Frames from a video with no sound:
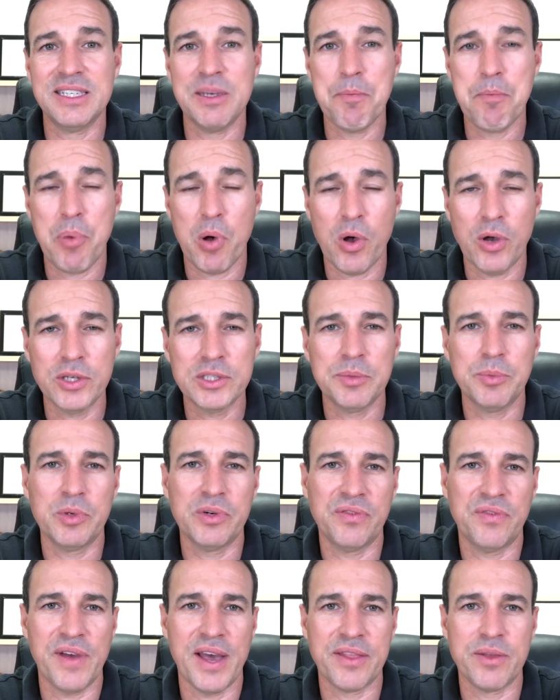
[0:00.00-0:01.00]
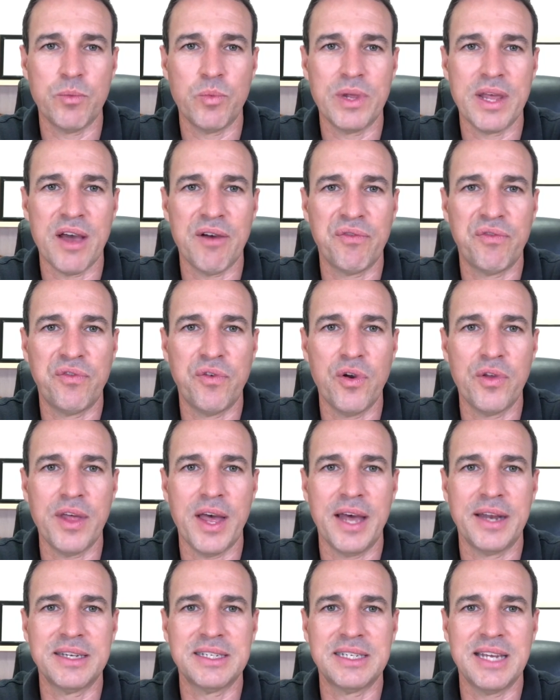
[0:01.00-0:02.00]
is impossible to fathom without further
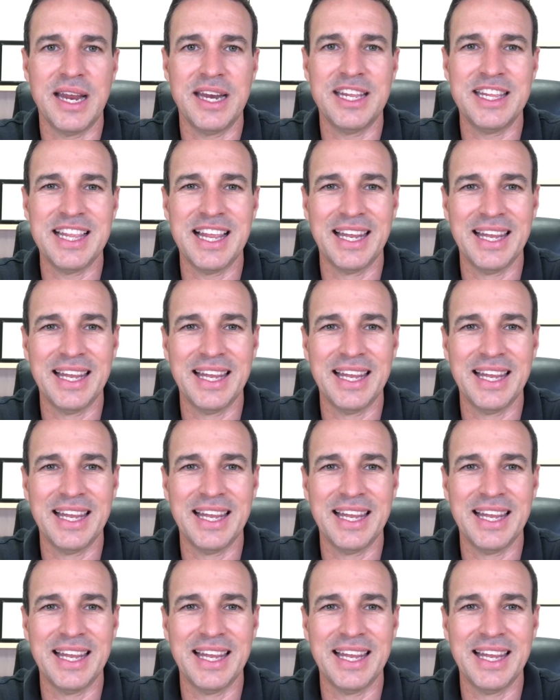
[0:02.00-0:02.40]
understanding